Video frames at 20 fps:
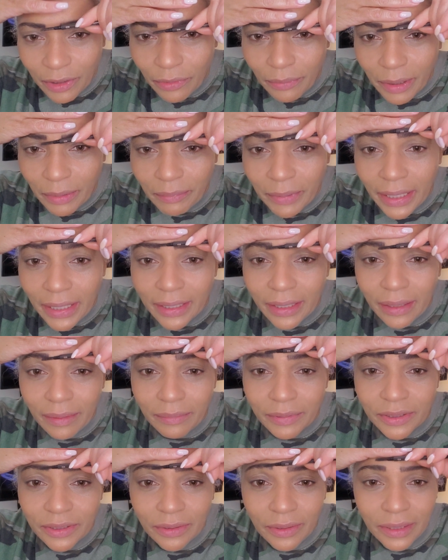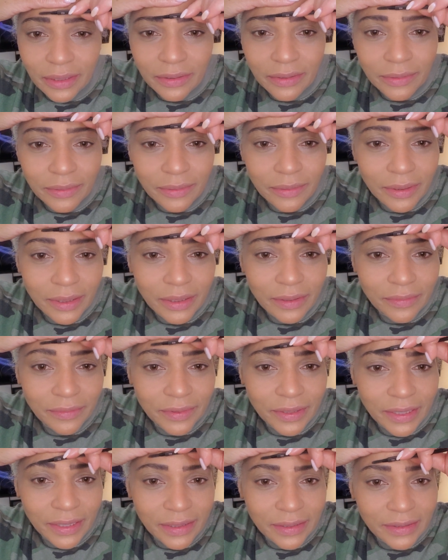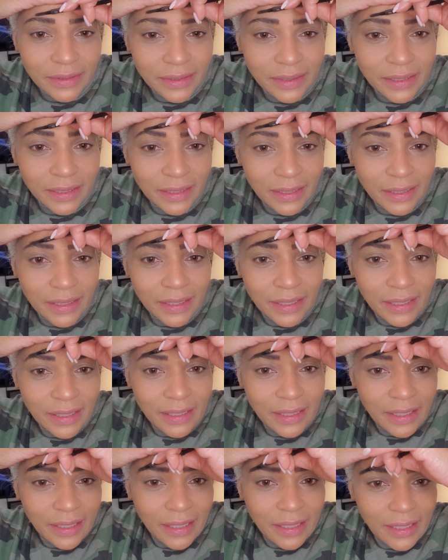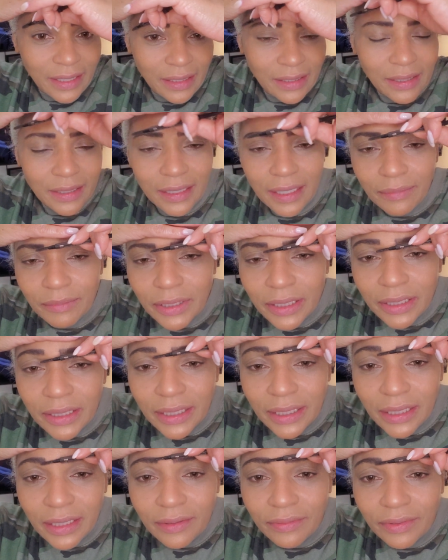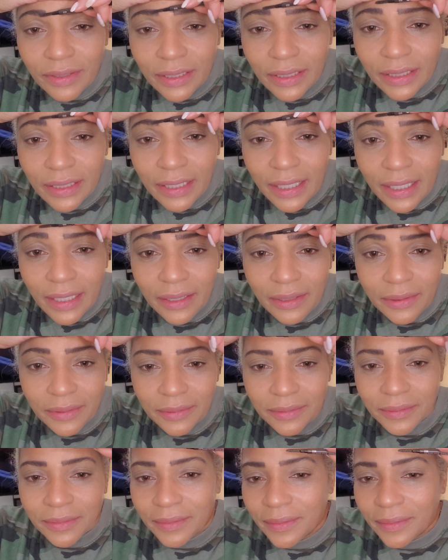on my makeup. So I do all of this, and then I'm going to even it out.